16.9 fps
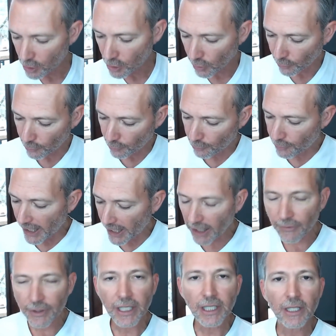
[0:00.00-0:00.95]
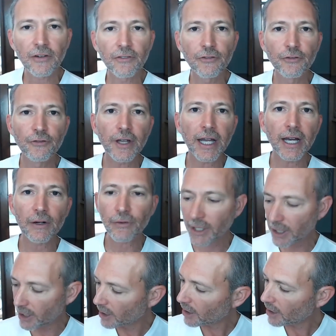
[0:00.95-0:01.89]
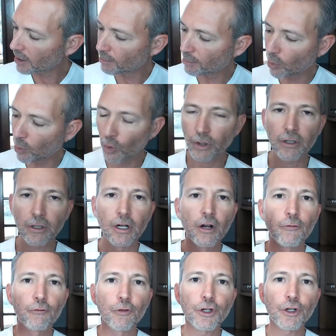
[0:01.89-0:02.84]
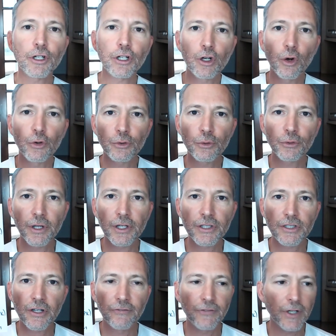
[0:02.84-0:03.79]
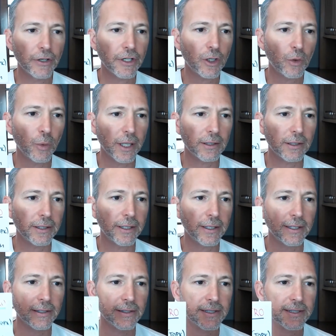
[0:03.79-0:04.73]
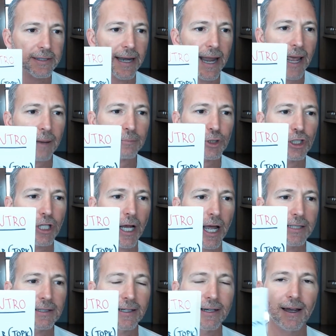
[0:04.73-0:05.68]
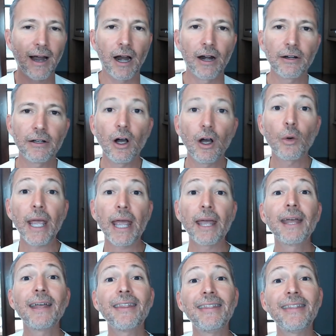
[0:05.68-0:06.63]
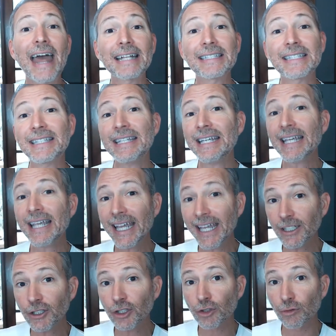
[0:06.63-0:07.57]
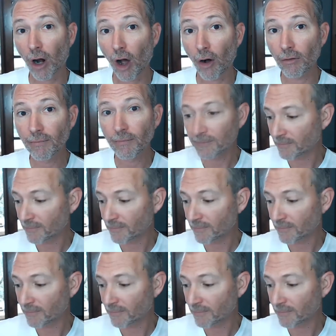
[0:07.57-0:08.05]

So very, very important for you to go through this very quickly. You can snapshot the card. Okay, that's the intro.